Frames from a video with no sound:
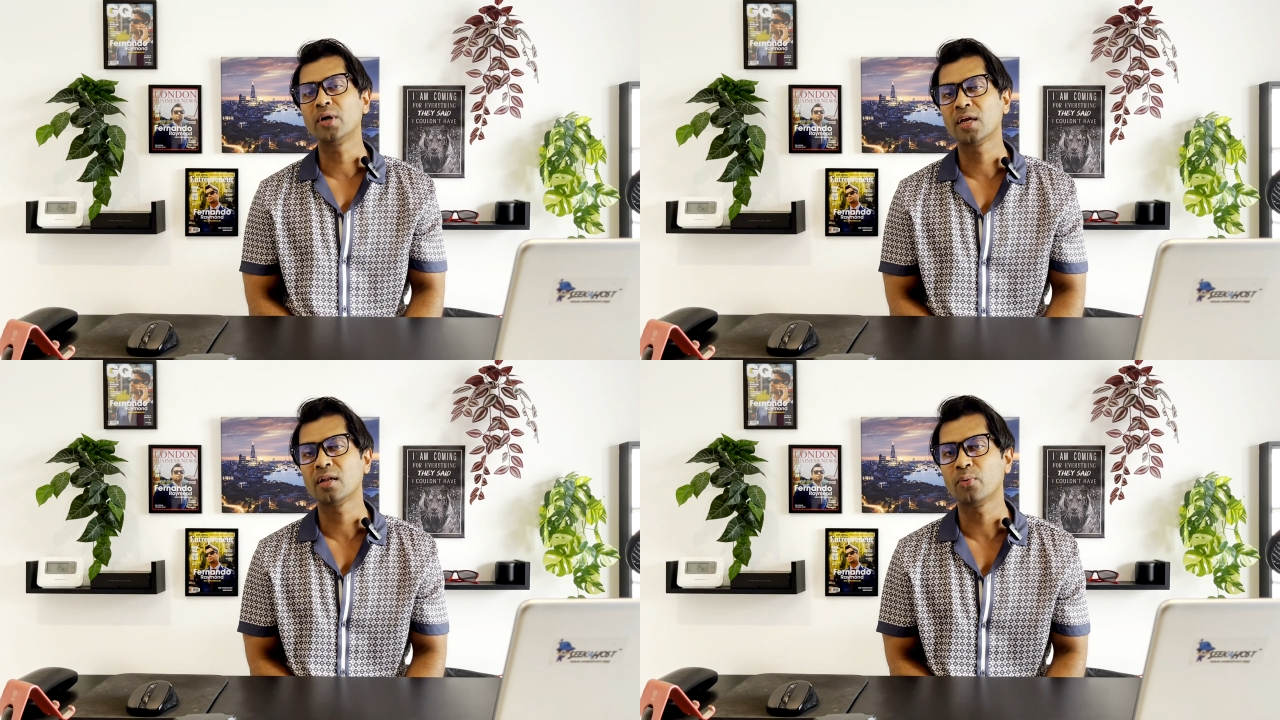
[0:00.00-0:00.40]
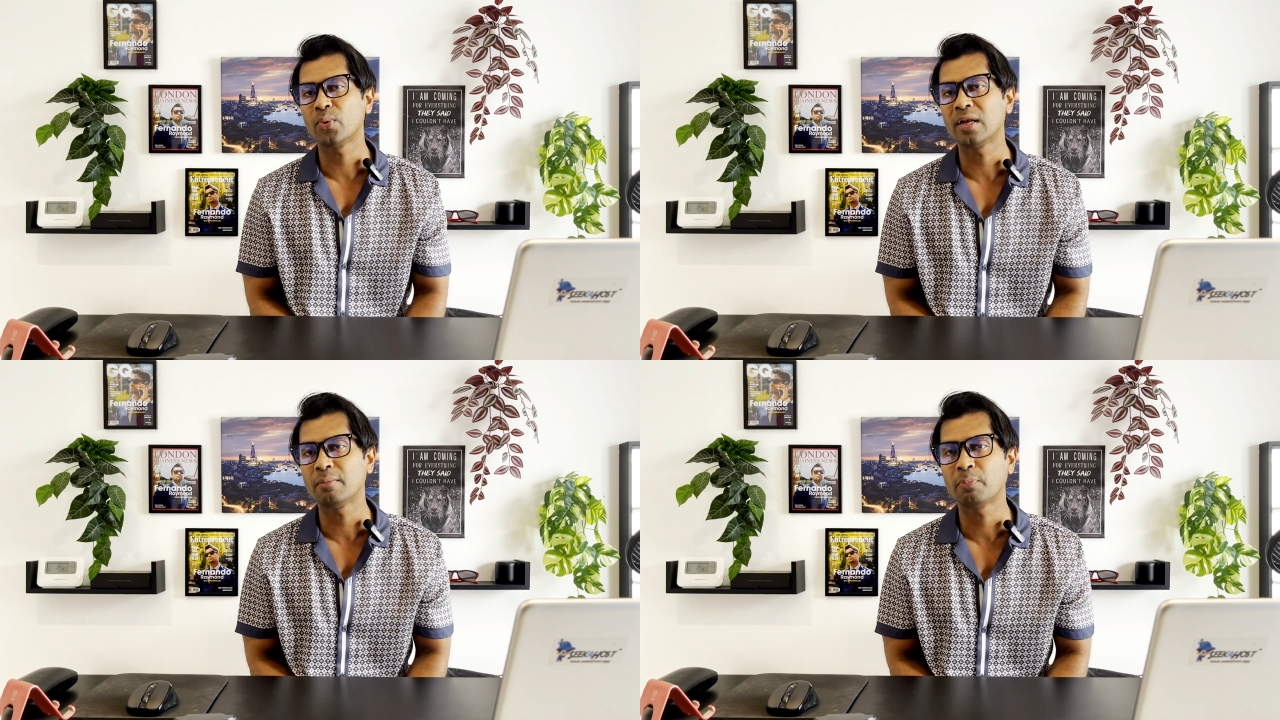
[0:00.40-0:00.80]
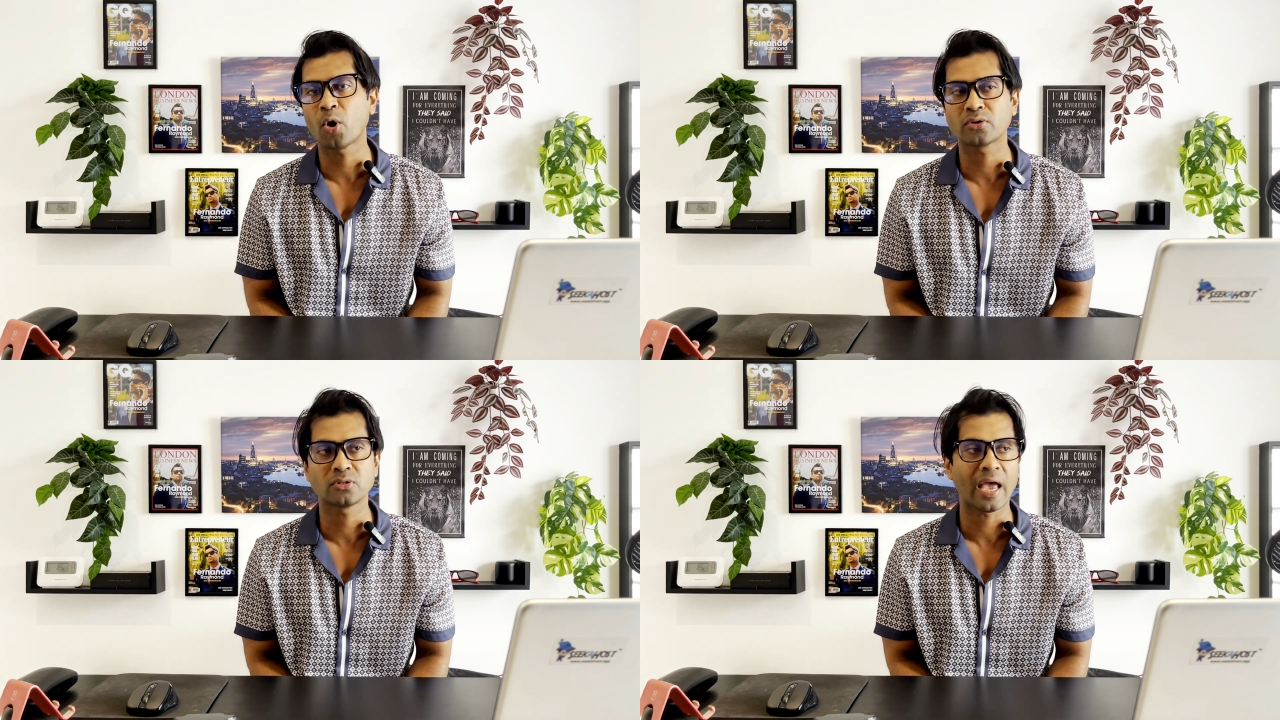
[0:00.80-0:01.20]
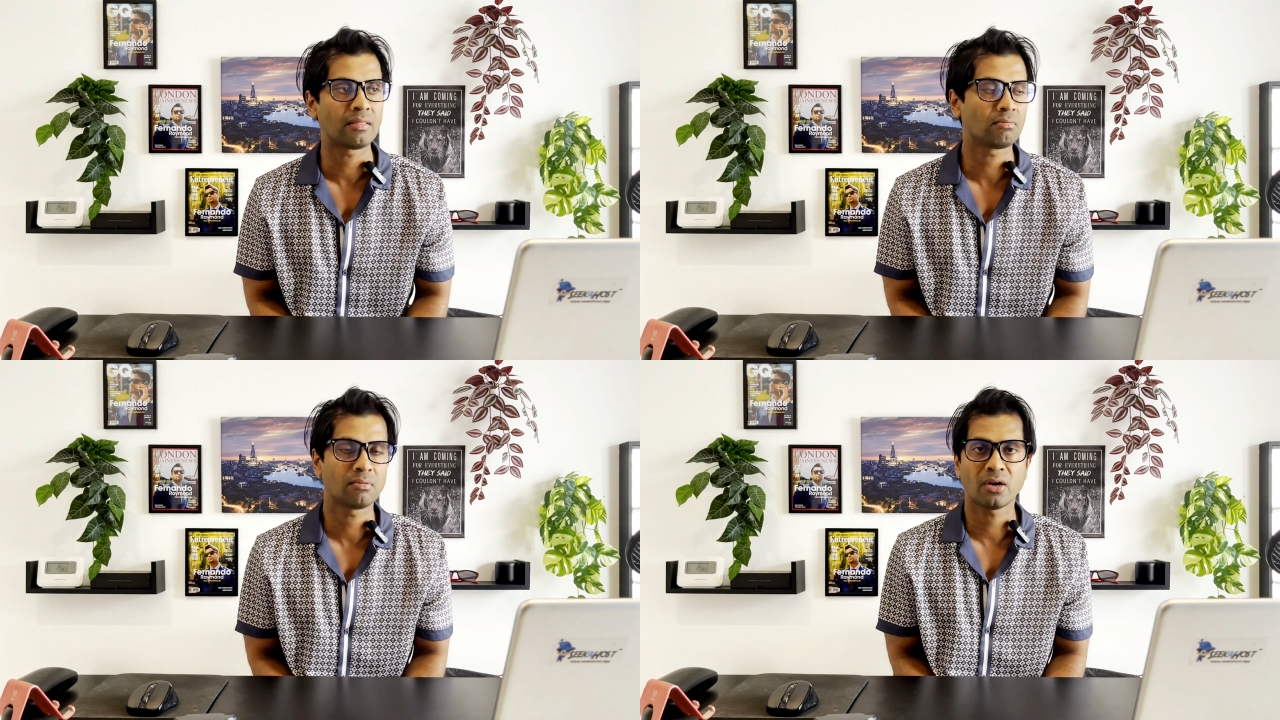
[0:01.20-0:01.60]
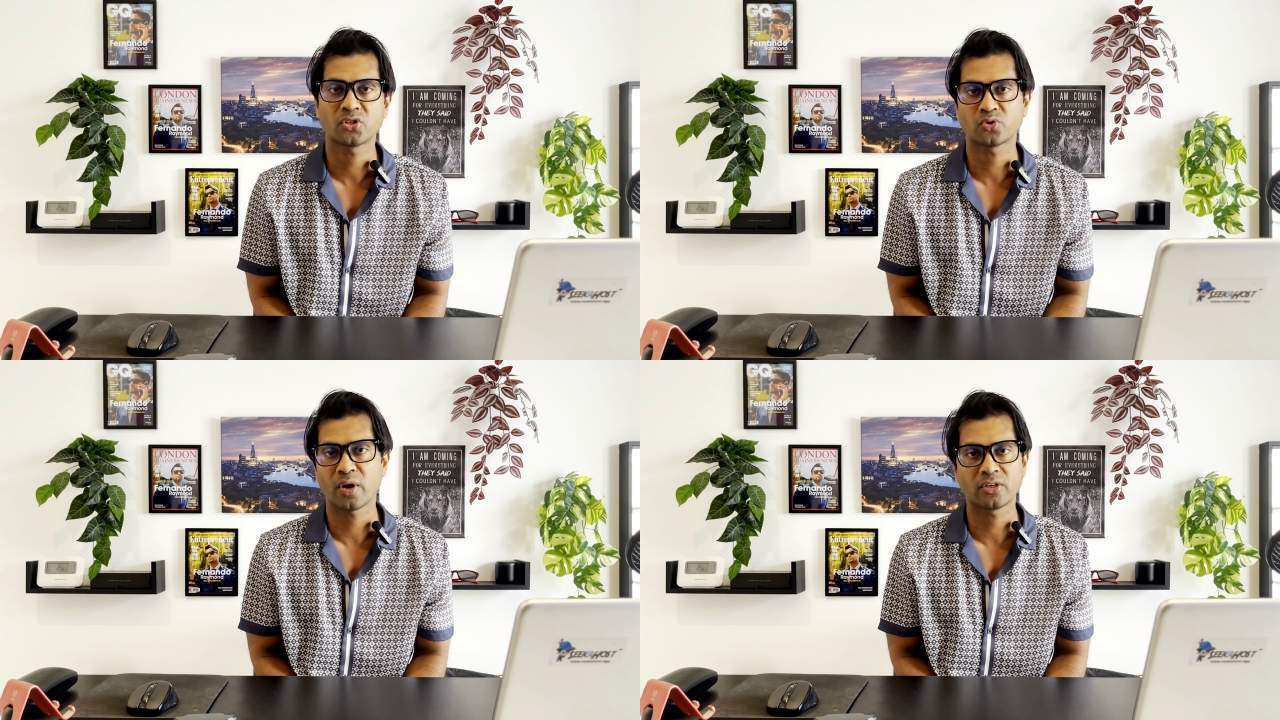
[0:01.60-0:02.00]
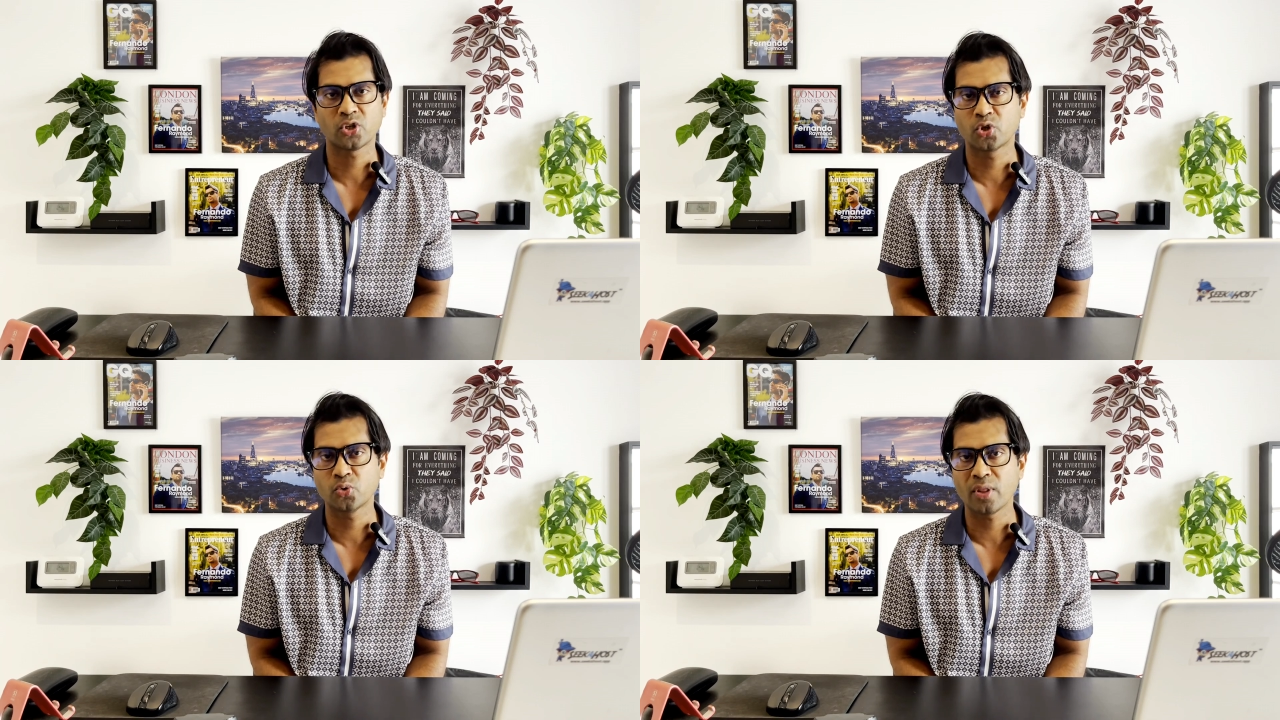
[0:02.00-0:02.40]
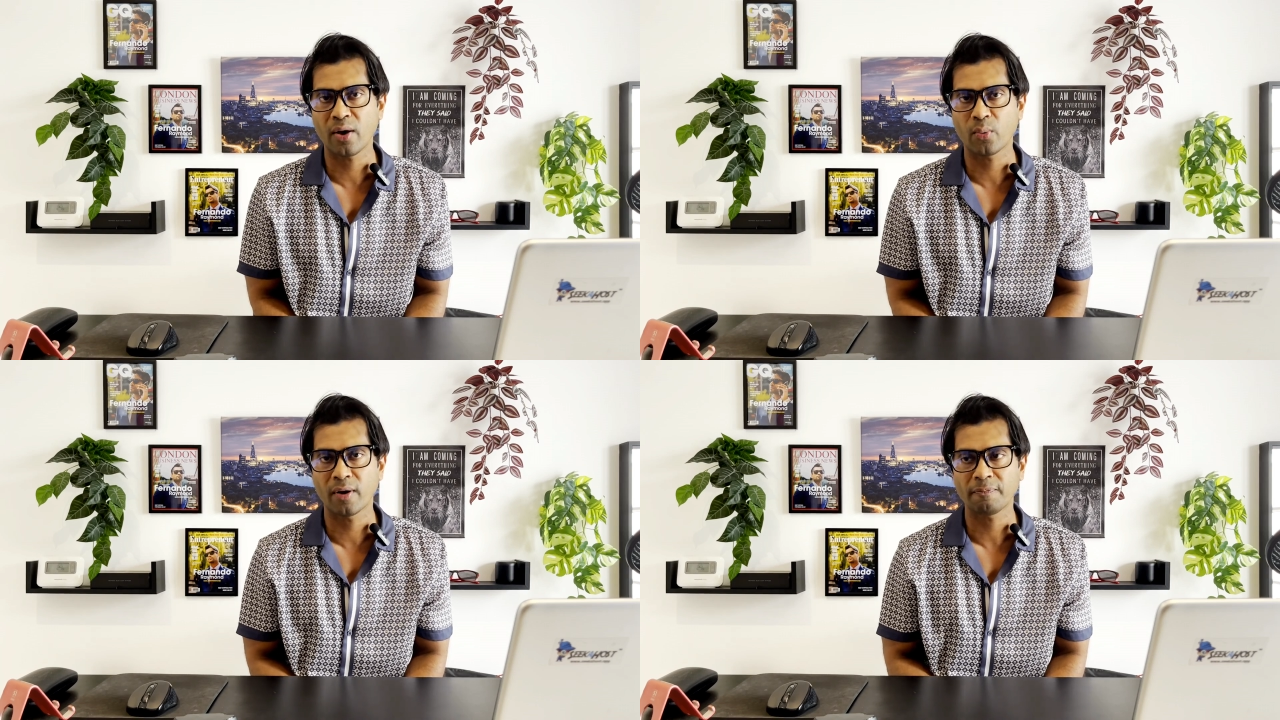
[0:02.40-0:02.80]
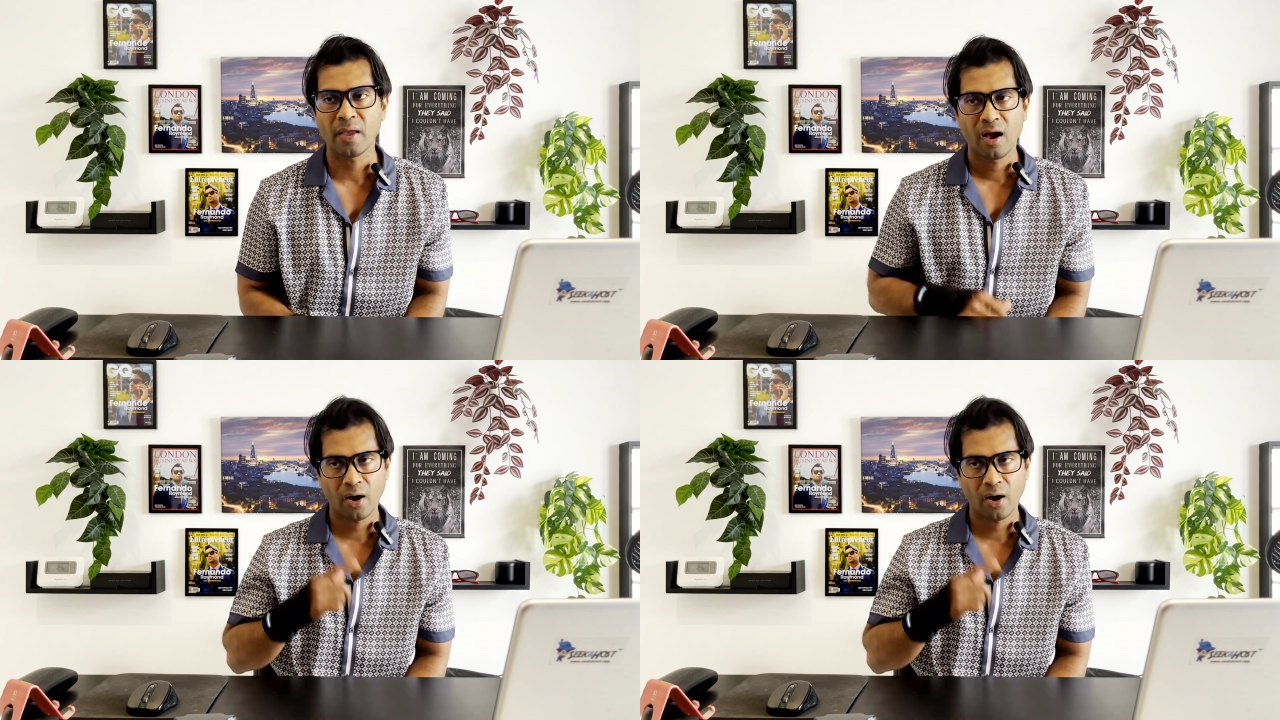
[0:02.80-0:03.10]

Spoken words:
really, really important. And there is a strategy to do that one.